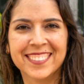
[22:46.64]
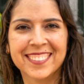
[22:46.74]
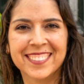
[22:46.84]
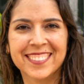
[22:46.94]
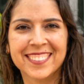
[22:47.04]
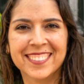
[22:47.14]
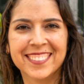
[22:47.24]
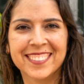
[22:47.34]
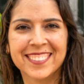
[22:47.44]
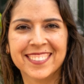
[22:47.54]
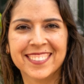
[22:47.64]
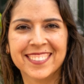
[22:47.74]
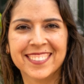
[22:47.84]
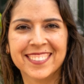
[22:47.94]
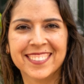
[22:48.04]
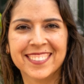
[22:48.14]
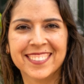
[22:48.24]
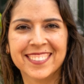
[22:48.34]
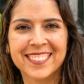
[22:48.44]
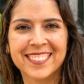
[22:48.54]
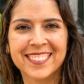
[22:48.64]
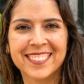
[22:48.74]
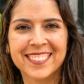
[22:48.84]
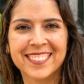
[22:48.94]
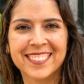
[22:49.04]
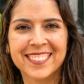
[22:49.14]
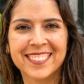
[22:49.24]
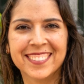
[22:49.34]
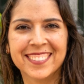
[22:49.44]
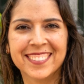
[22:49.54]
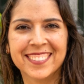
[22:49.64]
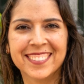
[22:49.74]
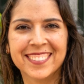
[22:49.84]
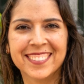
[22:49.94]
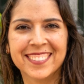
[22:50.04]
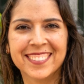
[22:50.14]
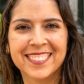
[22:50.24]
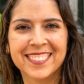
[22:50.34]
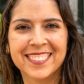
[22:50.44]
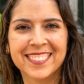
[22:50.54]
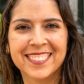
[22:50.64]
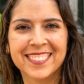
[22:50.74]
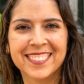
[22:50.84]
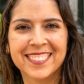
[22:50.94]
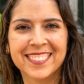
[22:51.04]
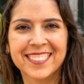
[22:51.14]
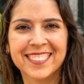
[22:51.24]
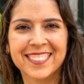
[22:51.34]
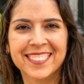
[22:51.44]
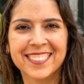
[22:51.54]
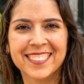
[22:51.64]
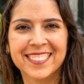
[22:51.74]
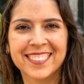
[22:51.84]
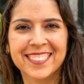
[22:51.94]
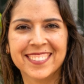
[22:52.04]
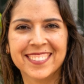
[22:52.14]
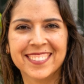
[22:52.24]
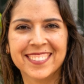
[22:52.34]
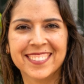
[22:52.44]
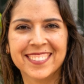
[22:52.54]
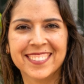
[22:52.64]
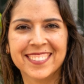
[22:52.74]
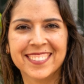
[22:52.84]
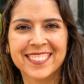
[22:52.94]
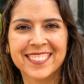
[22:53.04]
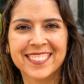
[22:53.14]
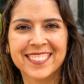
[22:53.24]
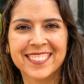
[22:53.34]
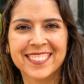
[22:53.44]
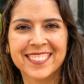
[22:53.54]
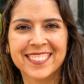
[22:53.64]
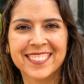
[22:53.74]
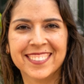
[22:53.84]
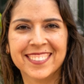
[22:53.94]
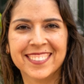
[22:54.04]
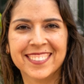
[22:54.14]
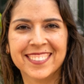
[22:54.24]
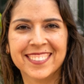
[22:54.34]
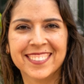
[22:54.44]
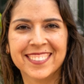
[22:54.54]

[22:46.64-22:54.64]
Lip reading: (no lip movement)